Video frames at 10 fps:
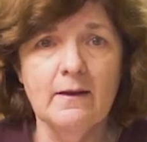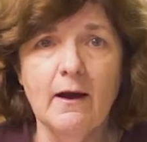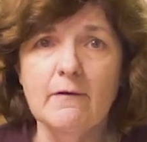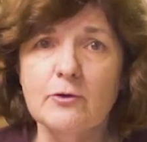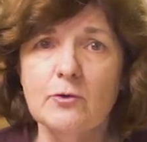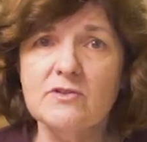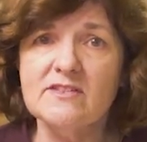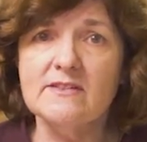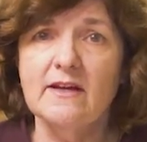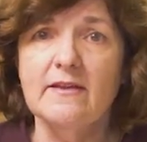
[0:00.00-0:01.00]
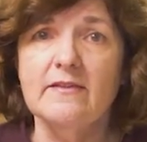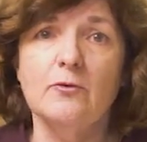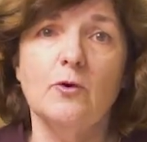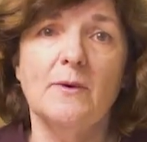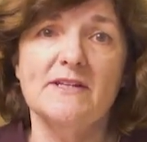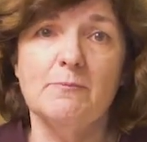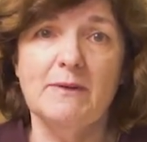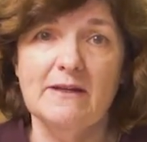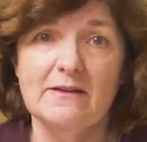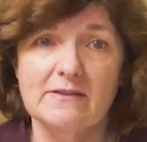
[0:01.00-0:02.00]
Of course, there are always
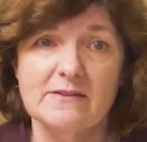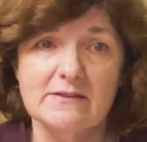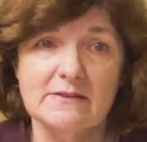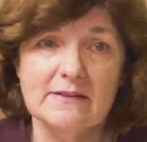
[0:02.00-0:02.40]
peers.